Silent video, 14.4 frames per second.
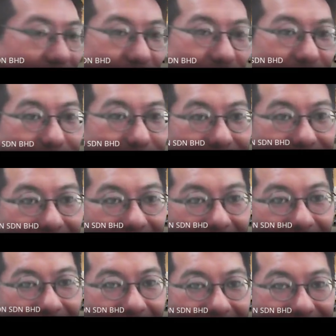which means
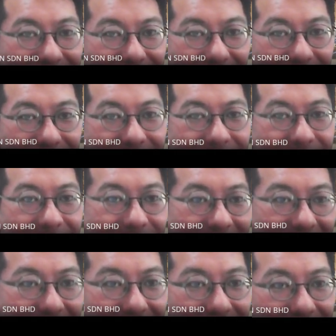that I didn't
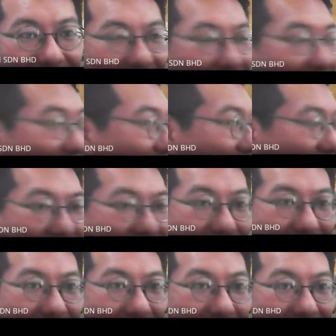valid the
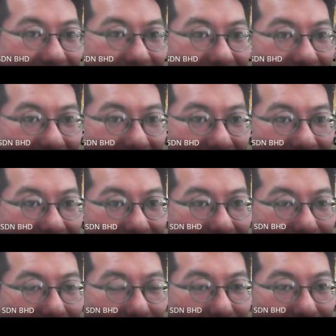
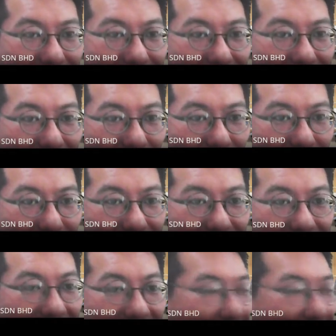e-invoice using